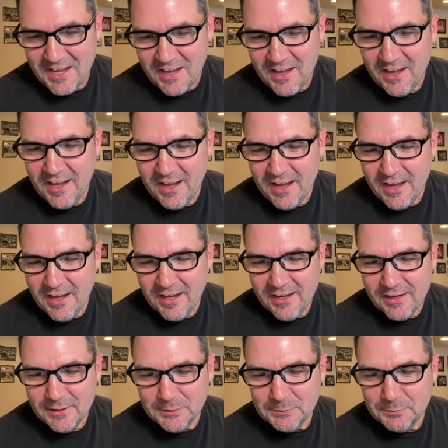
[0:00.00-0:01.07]

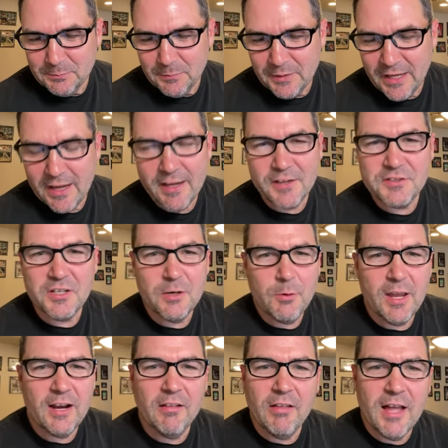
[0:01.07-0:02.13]
Yeah, yesterday we
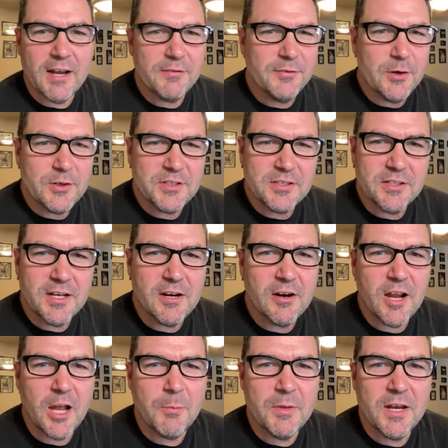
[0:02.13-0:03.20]
had a lot of folks in here
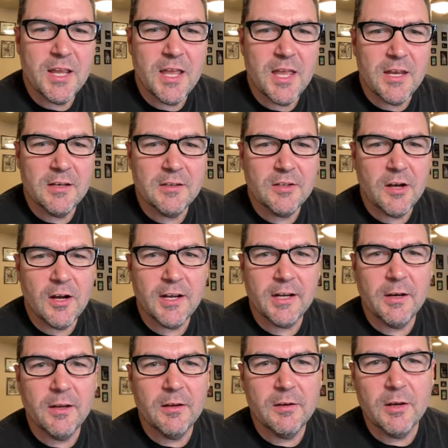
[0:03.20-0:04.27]
coming in and talking
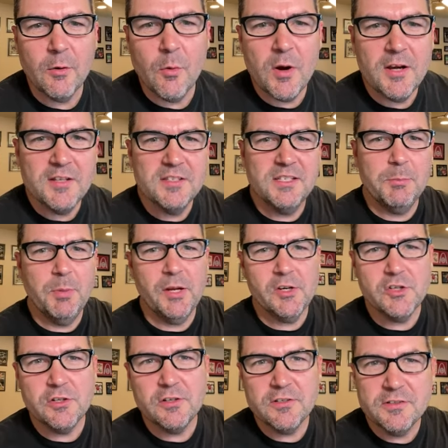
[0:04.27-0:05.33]
to, you know, wanting to see
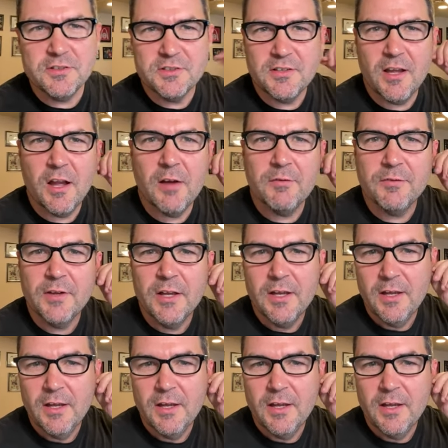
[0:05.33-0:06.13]
pictures and stuff.